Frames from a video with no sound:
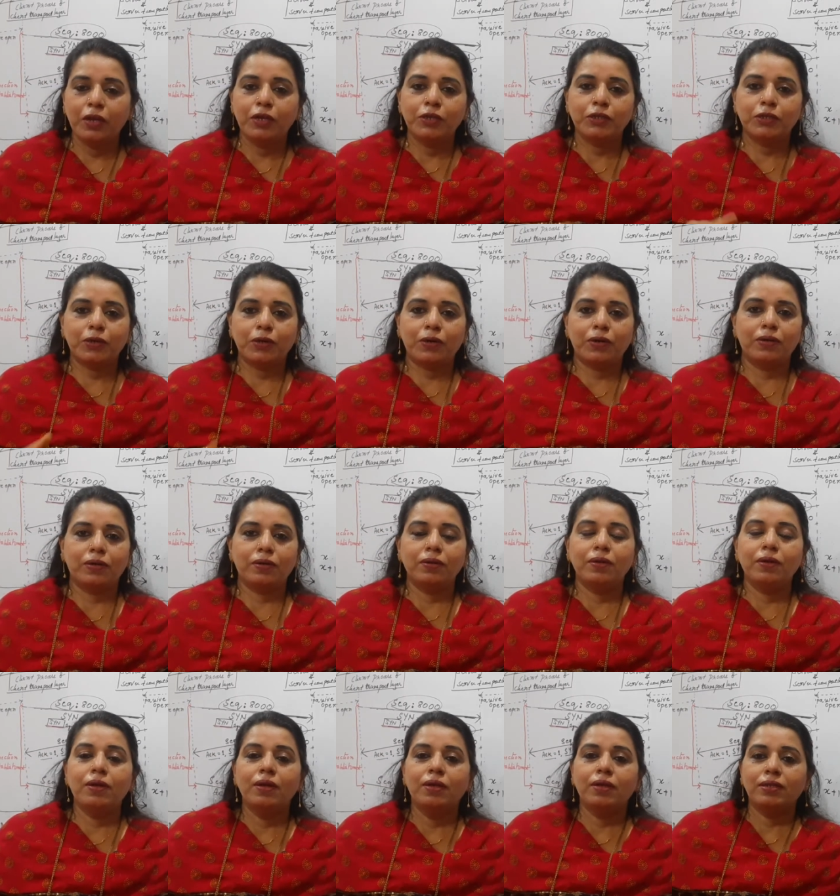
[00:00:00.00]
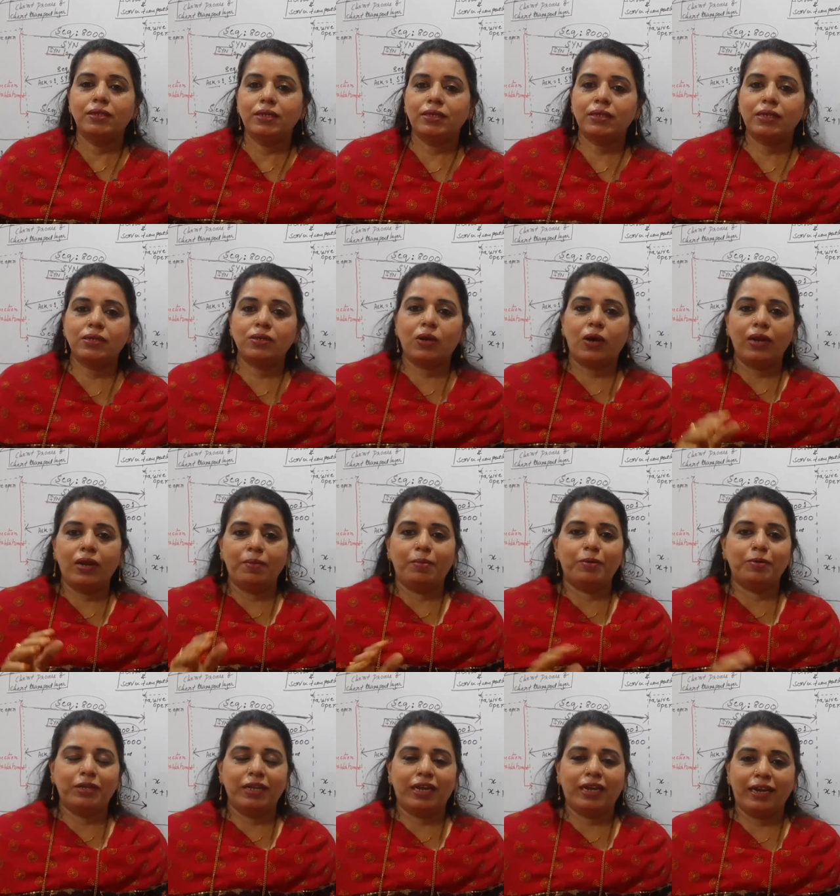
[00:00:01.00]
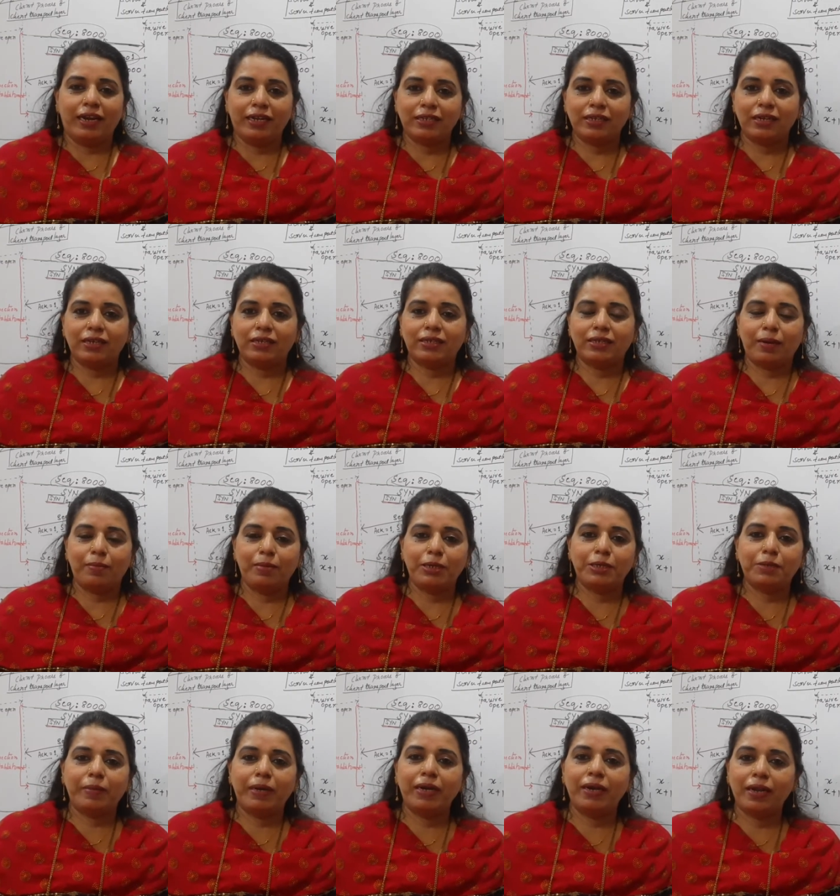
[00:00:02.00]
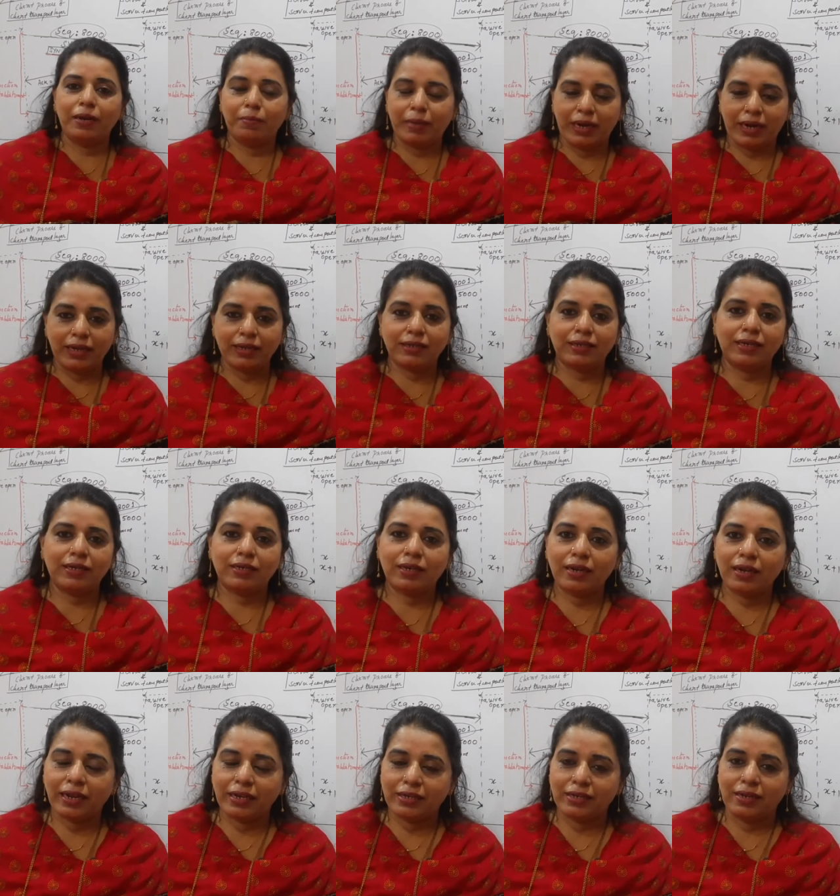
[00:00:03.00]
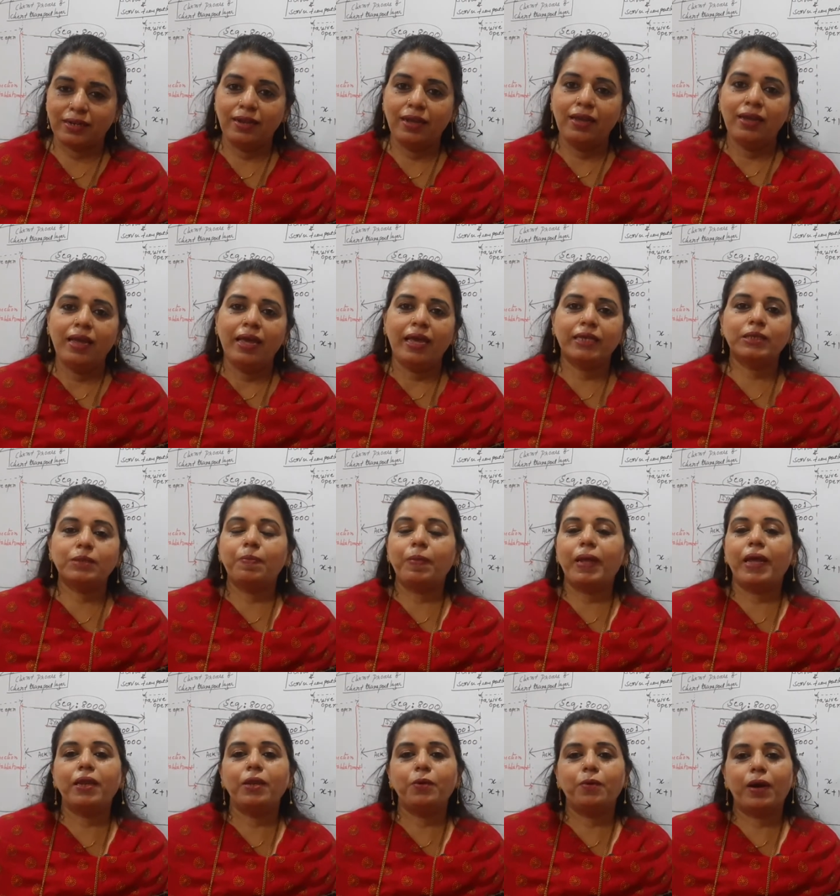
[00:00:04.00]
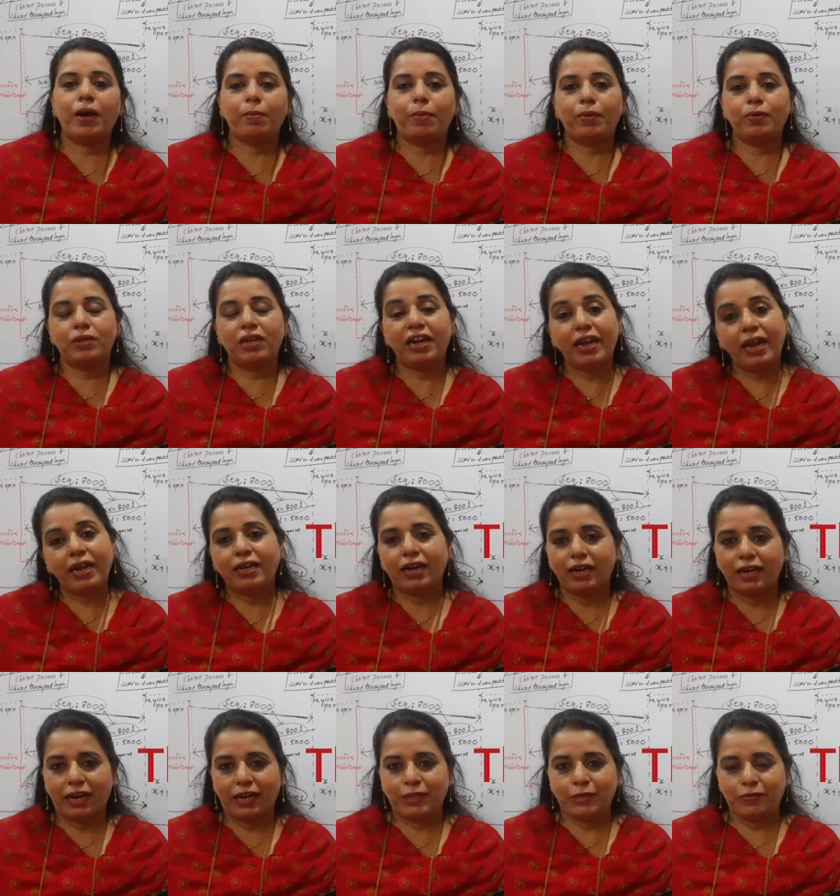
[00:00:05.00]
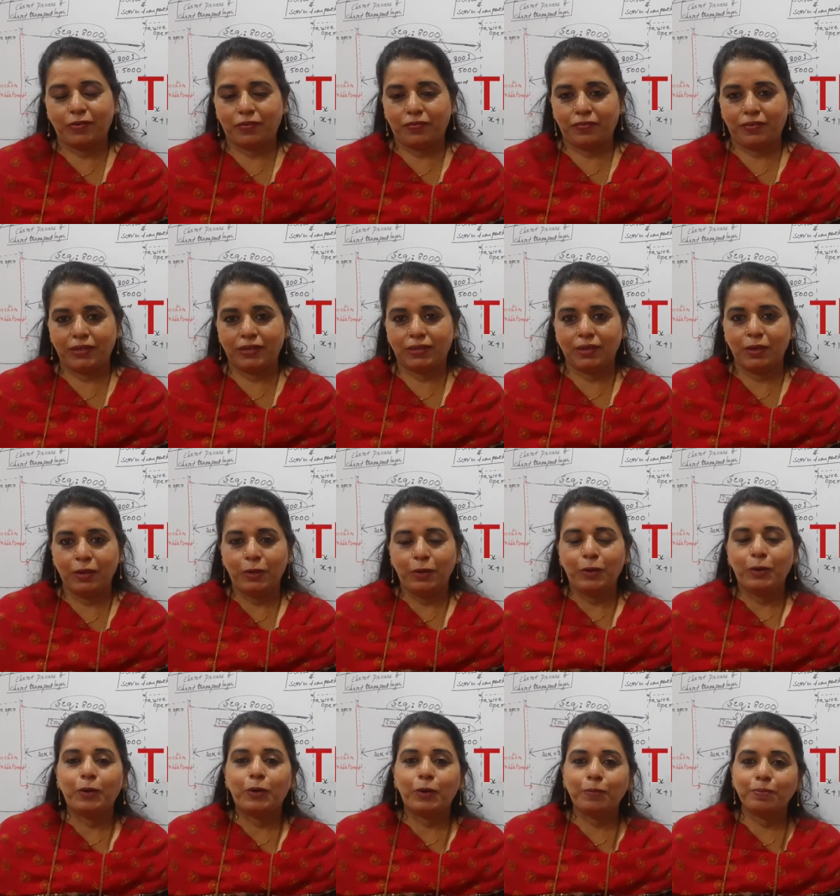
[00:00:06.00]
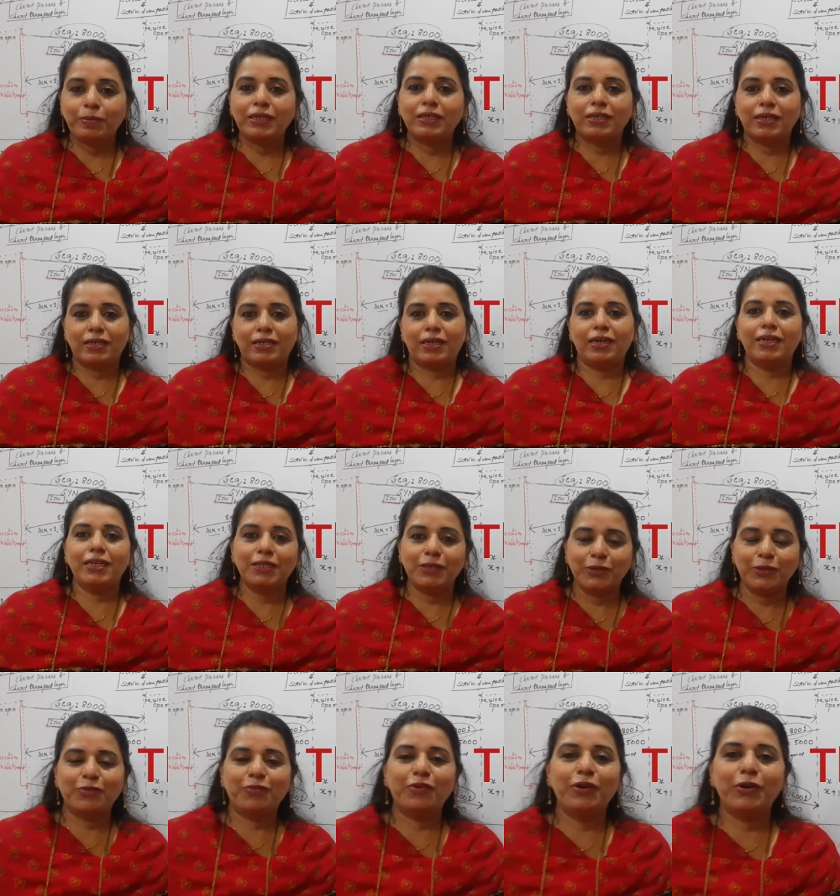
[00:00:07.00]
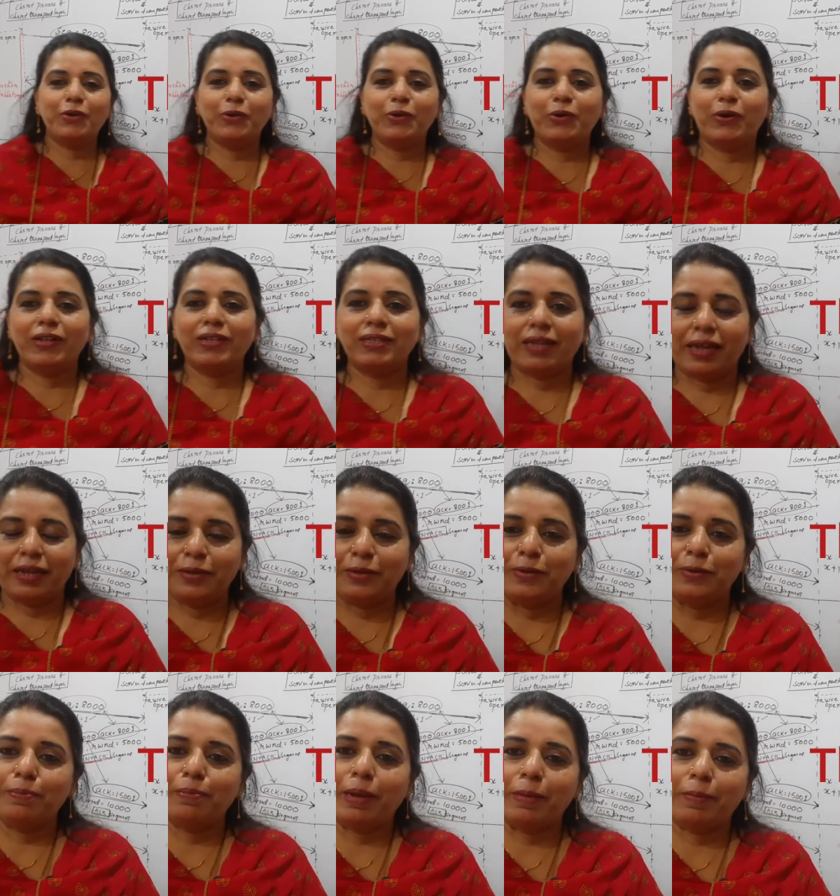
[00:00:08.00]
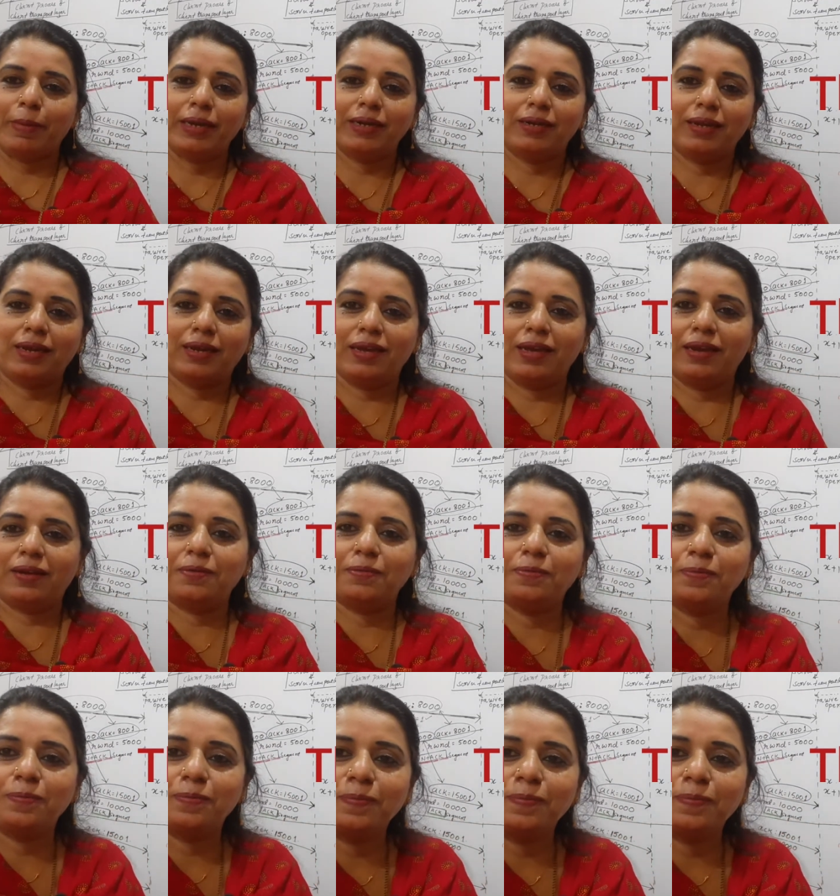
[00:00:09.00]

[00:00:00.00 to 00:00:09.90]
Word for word: So this is all about the connection establishment. In my next session, I shall explain you about the data transfer phase. Hope this session is useful to you all. Thank you. Bye-bye. Take care.